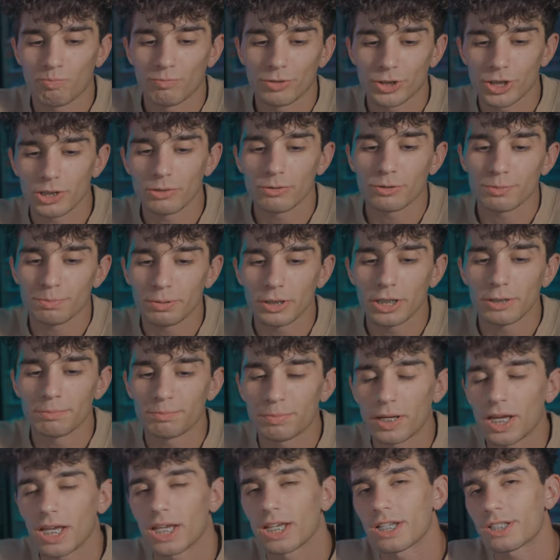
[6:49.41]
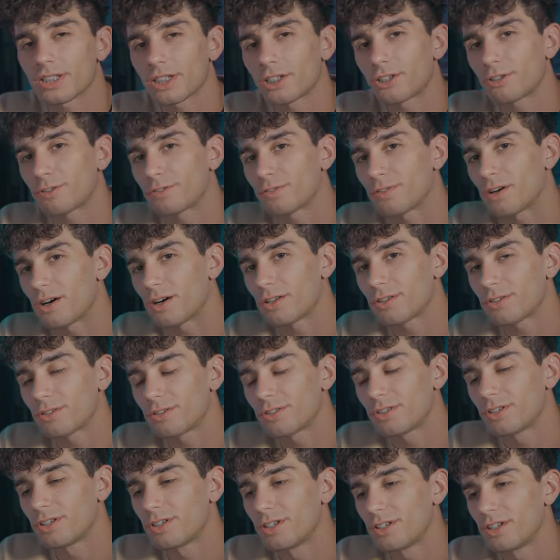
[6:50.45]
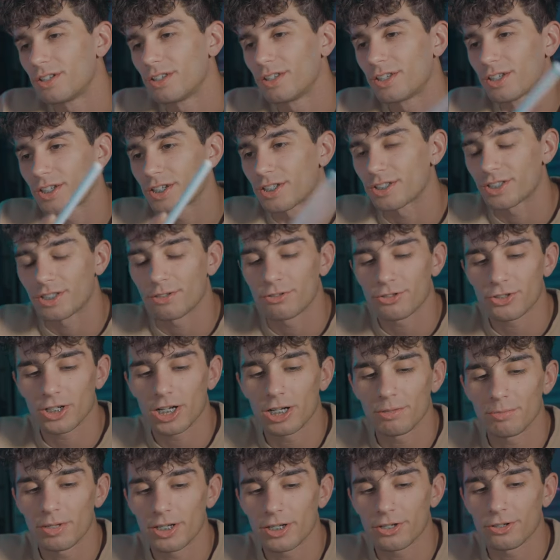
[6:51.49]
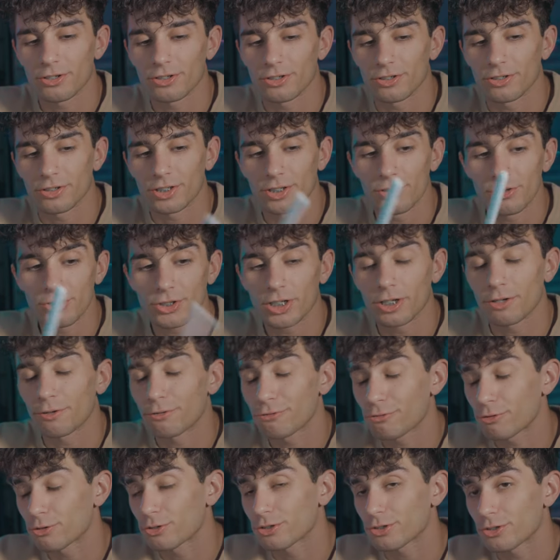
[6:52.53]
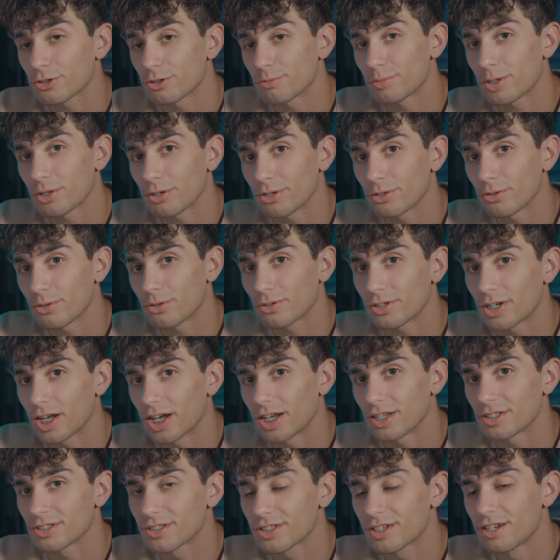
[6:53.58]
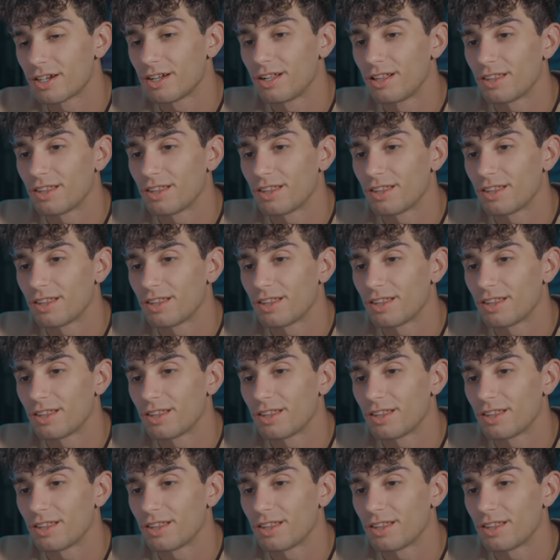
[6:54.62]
she was pretty pissed at her father because he was trying to make her, he was trying to force her to marry Loras.